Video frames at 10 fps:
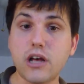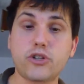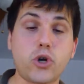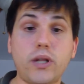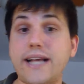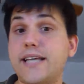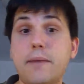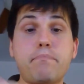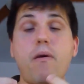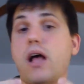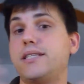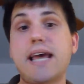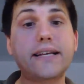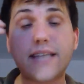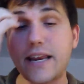So like
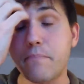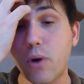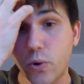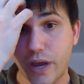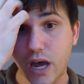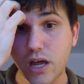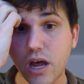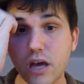take say pneumonia.